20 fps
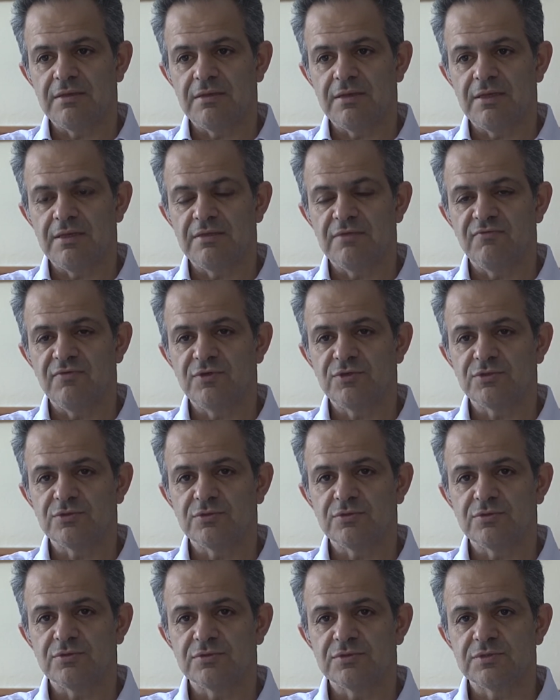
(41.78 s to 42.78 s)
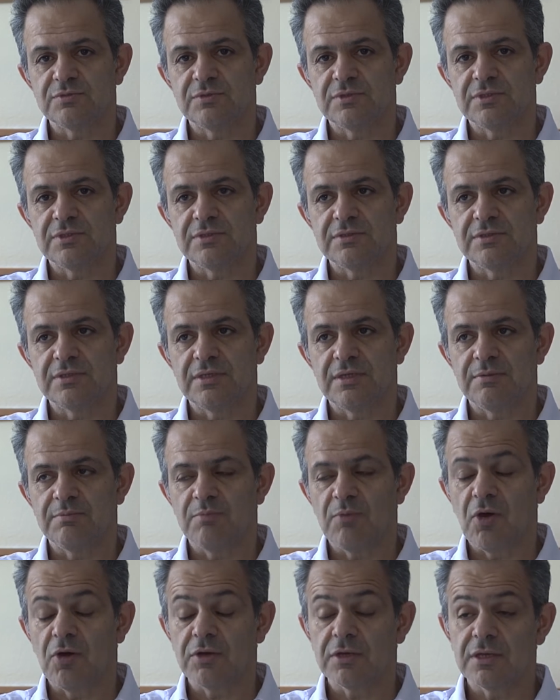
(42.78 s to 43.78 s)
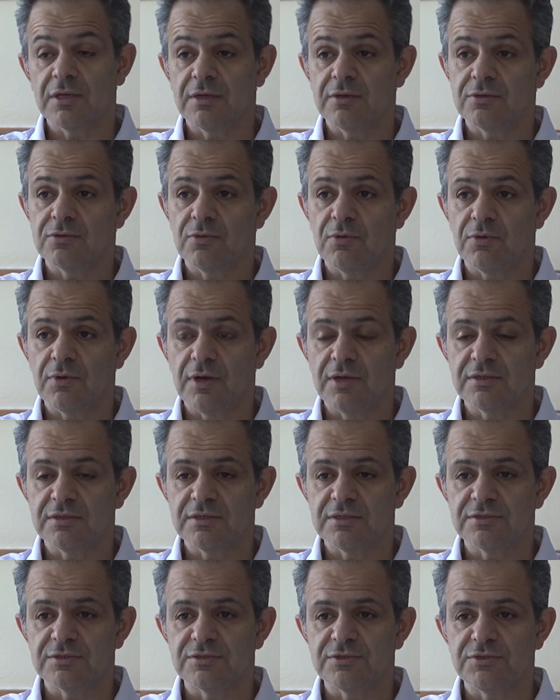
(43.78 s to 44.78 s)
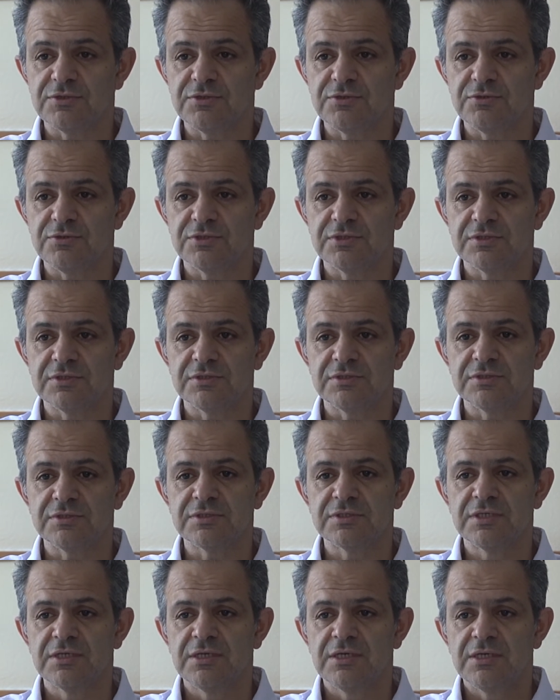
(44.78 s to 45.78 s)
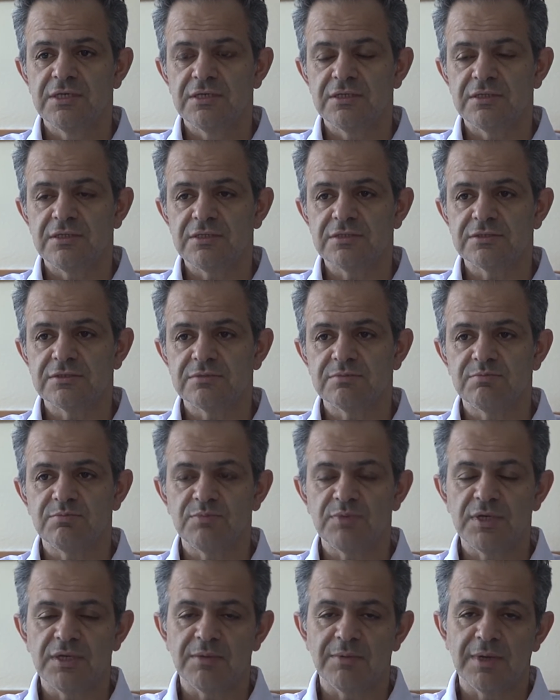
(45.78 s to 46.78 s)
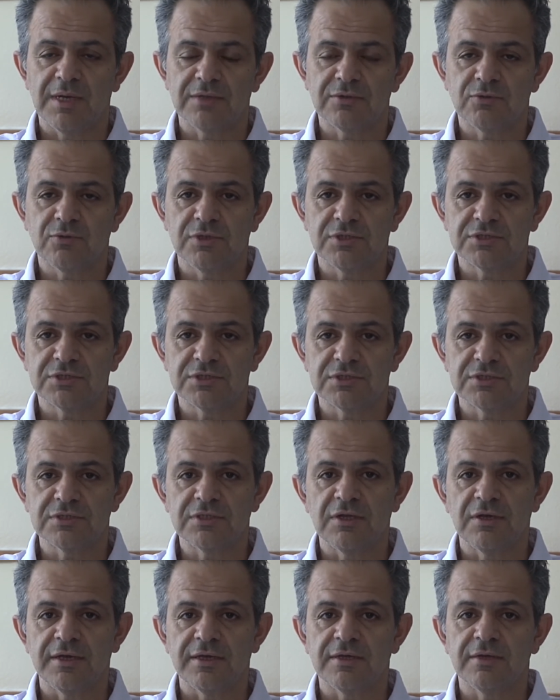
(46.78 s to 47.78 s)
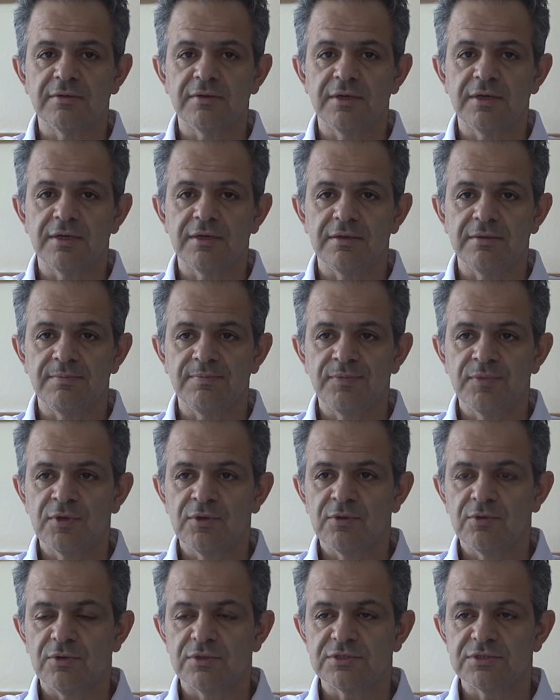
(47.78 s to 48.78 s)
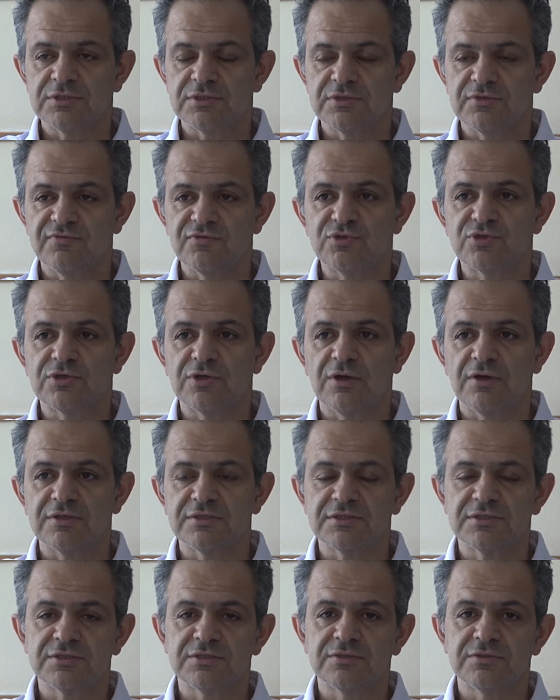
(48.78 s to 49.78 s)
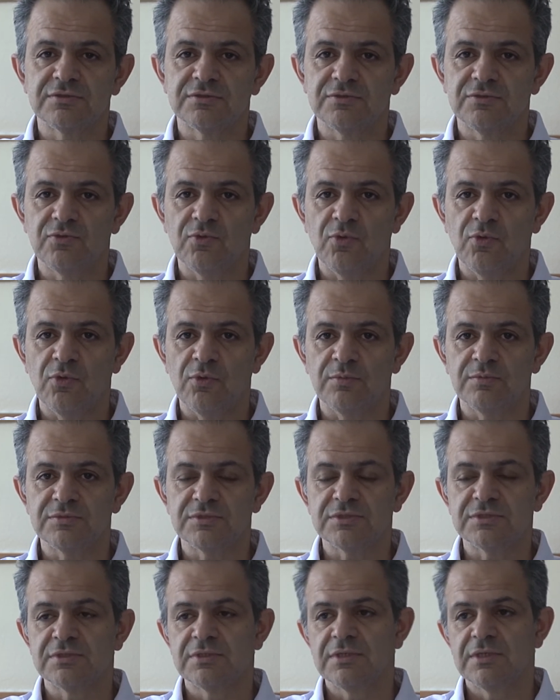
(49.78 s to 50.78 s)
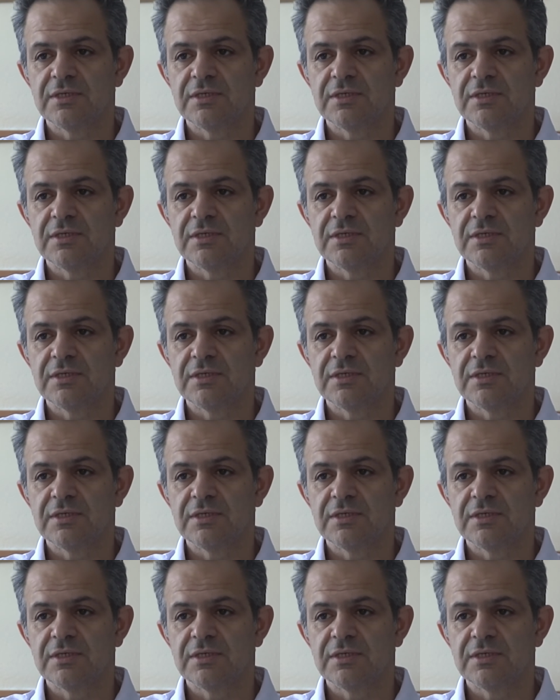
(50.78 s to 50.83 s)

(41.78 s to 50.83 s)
individuals within a market or other institutions. These bring about questions like questions of trust, norms.